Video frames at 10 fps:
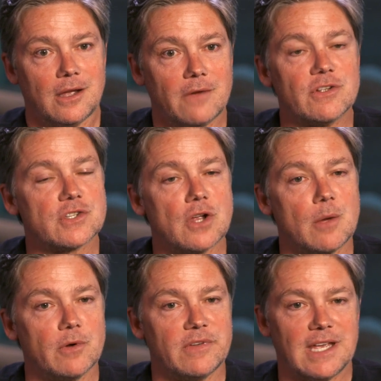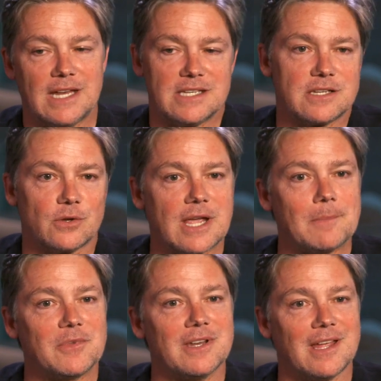of a Saw movie and still
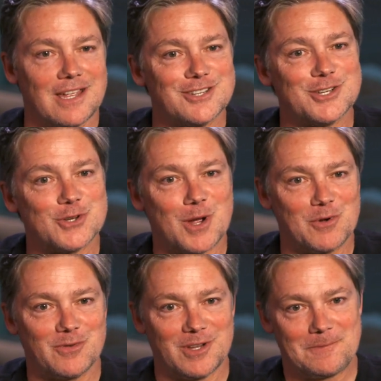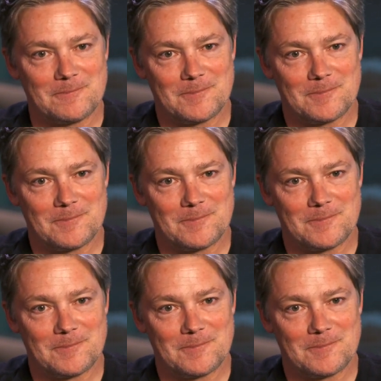kept it as a Saw movie.